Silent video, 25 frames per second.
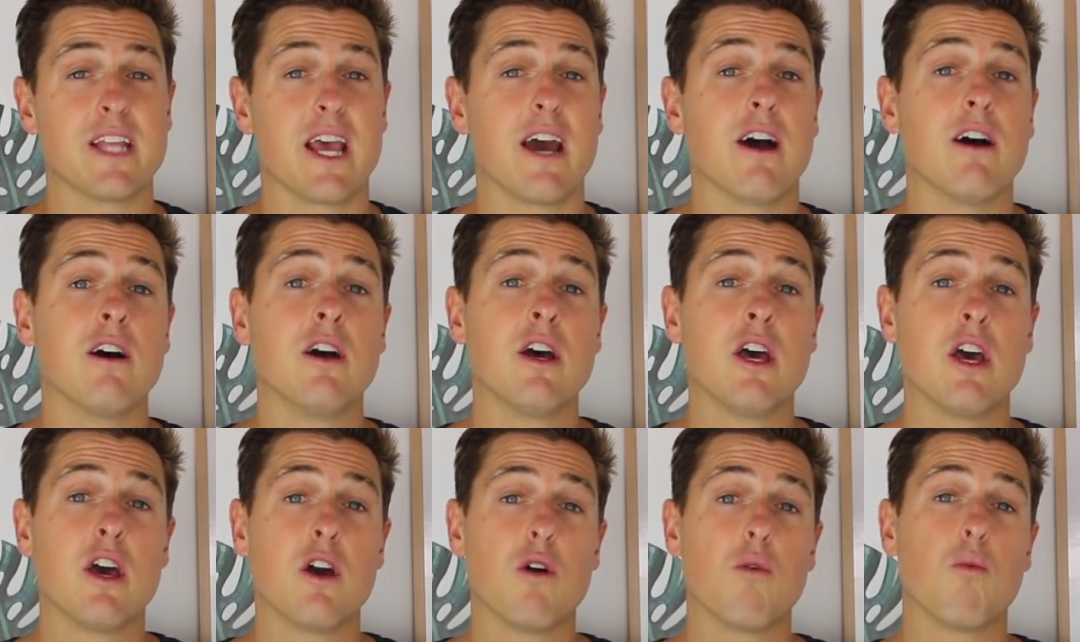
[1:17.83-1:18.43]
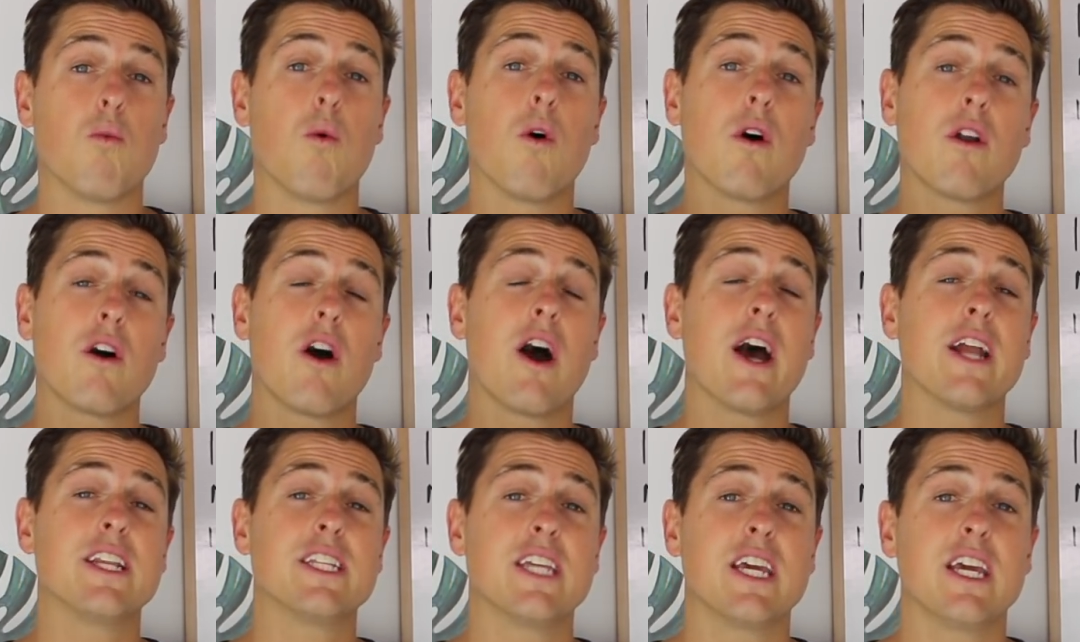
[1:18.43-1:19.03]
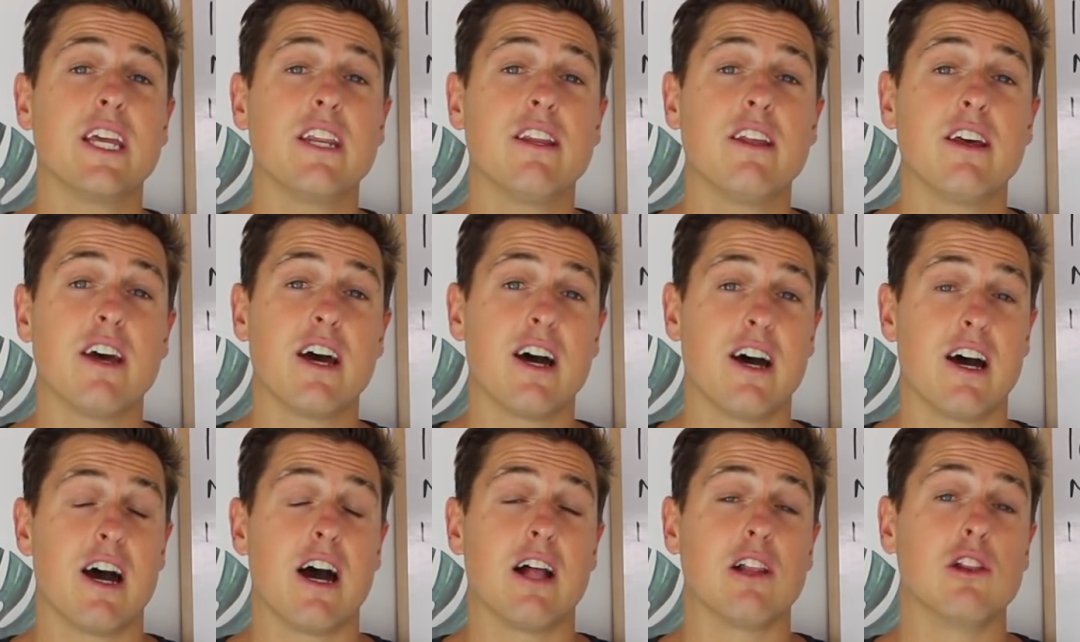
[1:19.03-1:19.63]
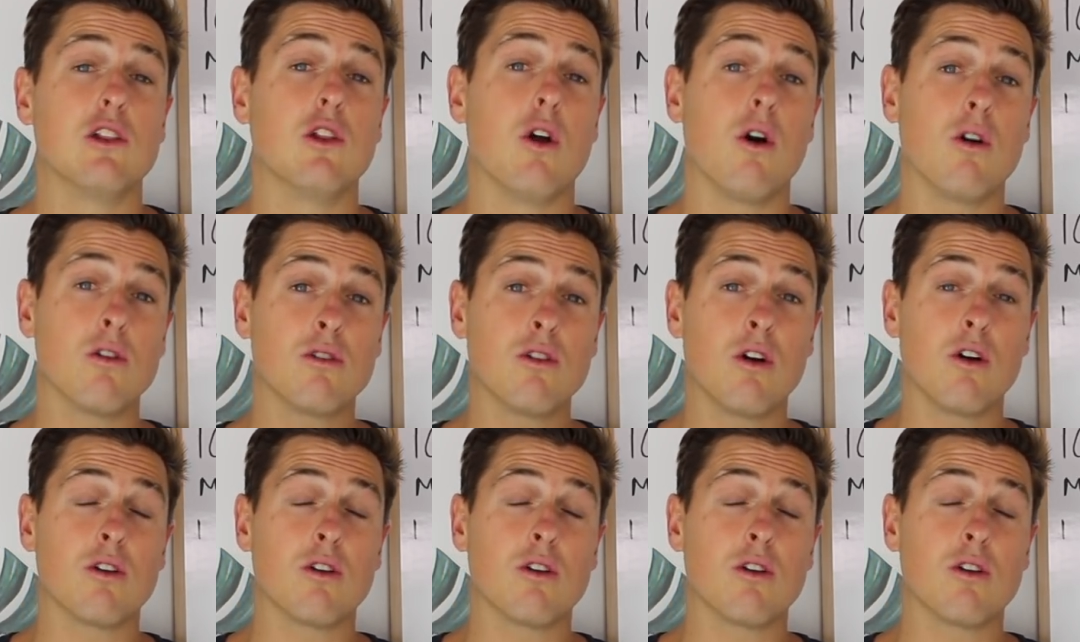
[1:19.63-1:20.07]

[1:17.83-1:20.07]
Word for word: Now, what I did a long,